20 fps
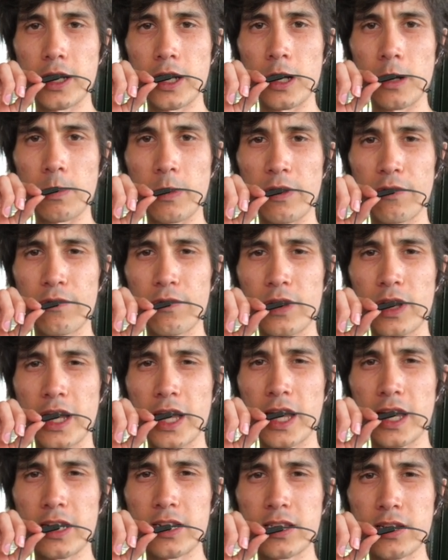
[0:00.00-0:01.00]
I
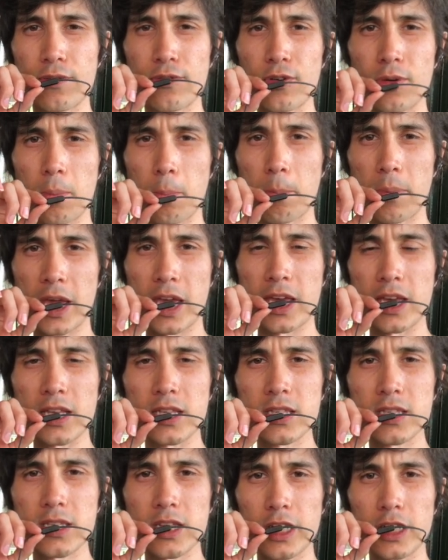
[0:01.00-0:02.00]
had different
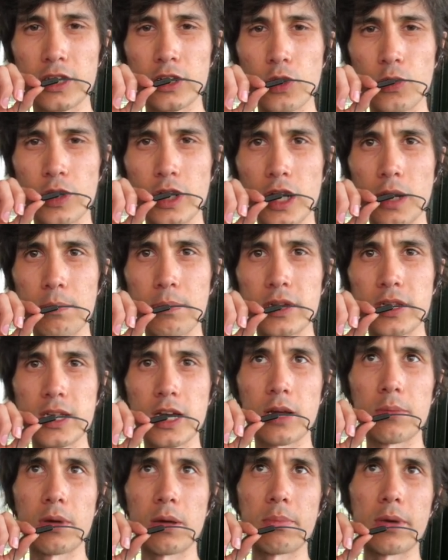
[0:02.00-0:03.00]
pains like going up and
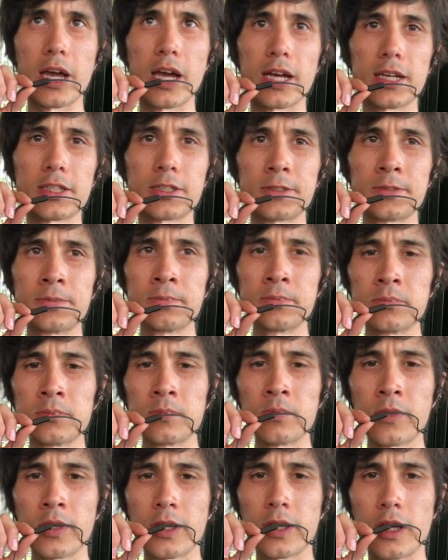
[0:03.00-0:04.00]
down my back.
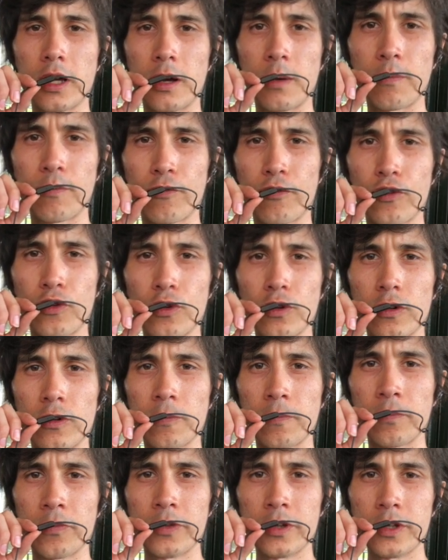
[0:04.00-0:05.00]

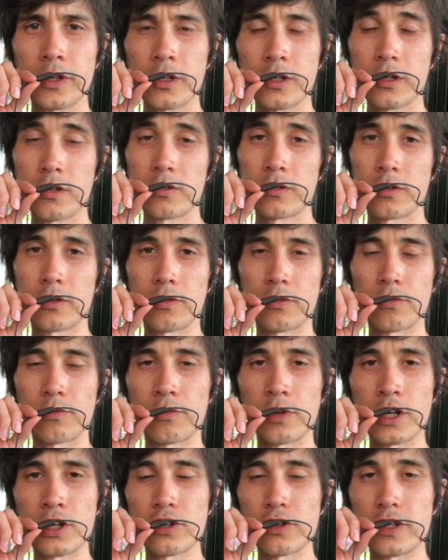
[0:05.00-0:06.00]
For the
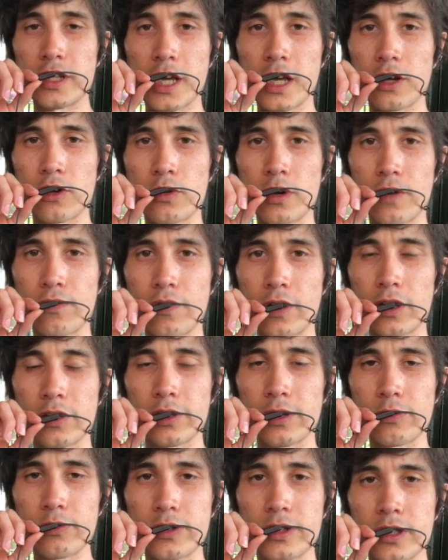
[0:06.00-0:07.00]
range of the day, quite
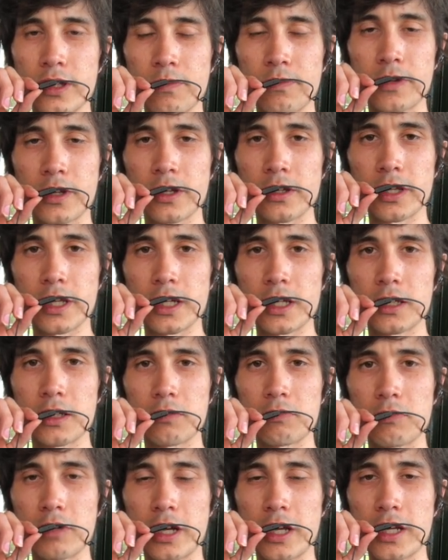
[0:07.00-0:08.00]
frankly, it was something like
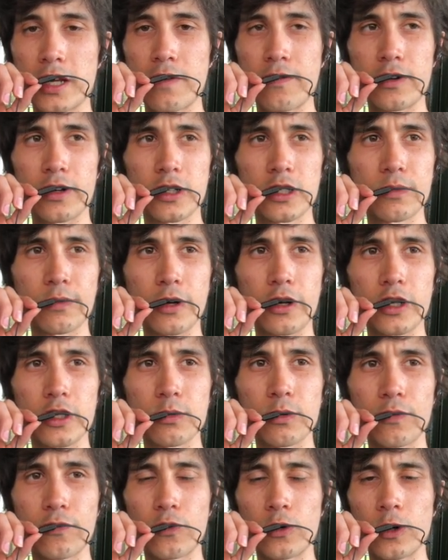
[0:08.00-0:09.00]
I'd never
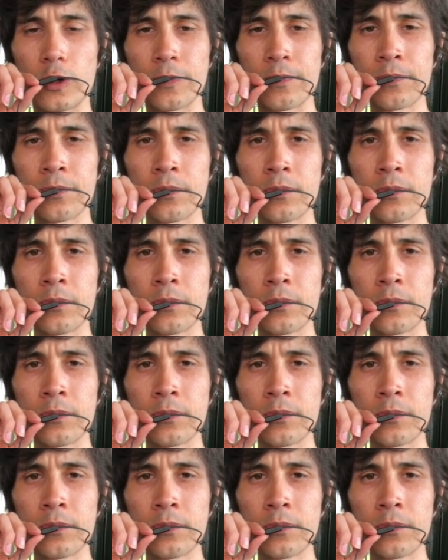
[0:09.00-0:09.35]
experienced before,